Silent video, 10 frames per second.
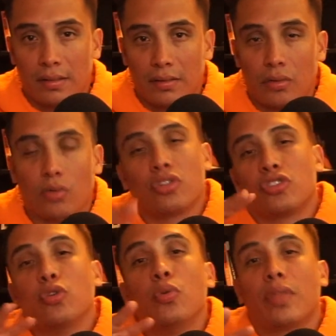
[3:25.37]
Those are
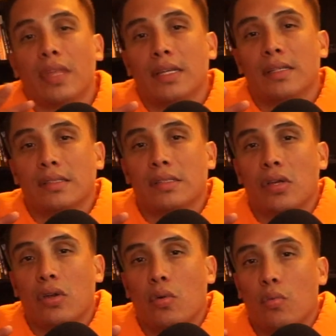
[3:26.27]
two things
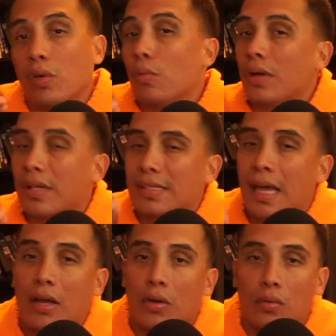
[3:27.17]
we want to
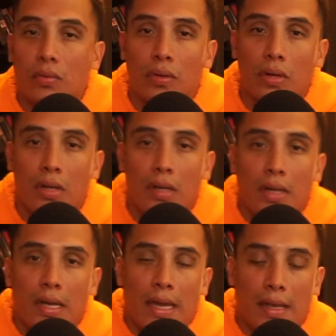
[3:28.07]
tackle
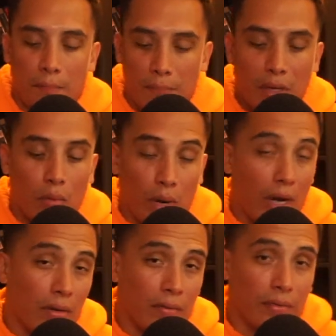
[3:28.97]
and be
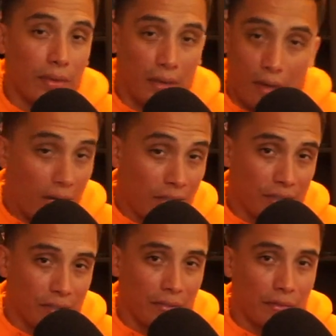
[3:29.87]
aware of and
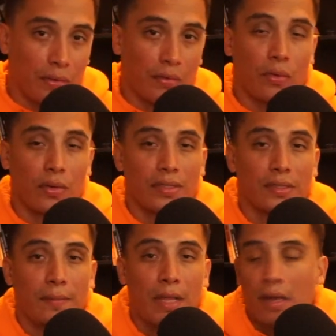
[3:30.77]
conscious of
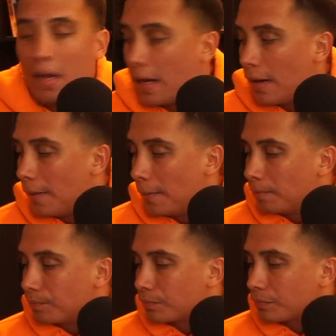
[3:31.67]
course.
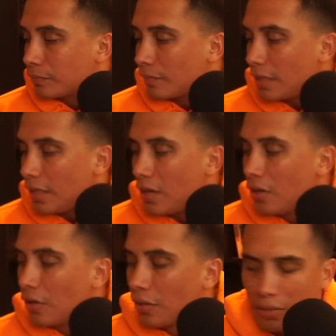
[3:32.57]

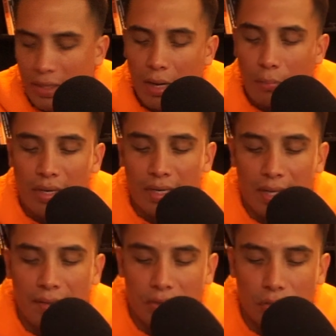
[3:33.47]
Another thing I wanted to
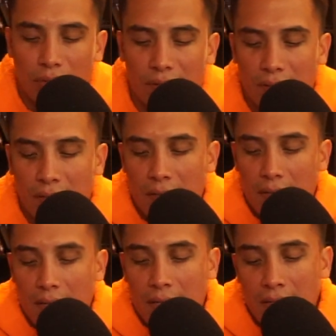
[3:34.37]
get into is
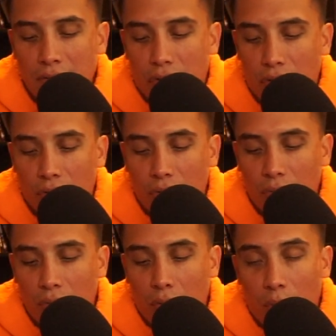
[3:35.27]

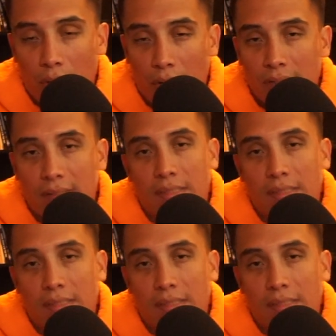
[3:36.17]
internal awareness